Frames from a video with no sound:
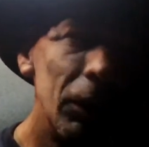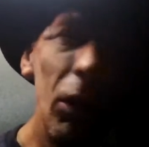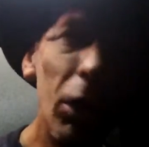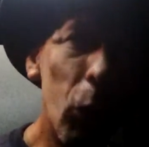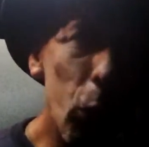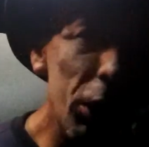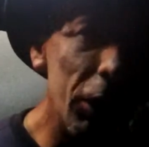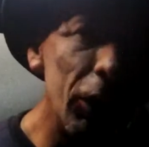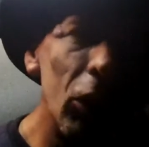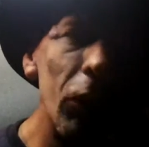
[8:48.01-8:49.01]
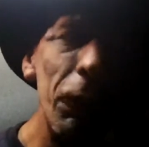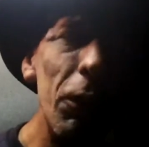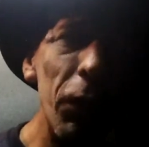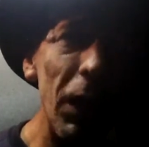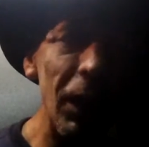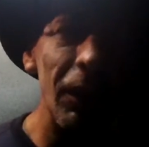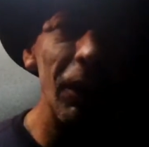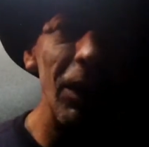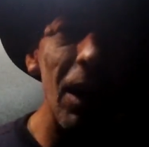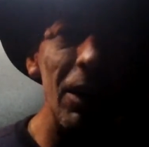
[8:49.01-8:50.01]
You're not a weirdo if you're thinking
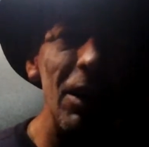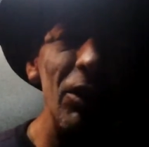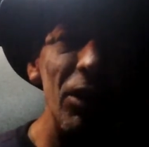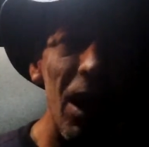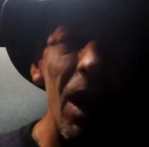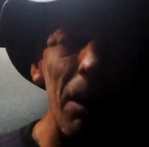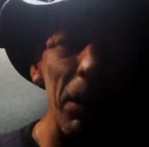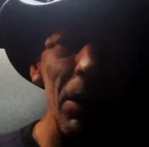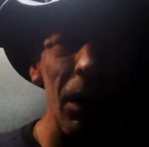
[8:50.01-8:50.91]
that that needs to happen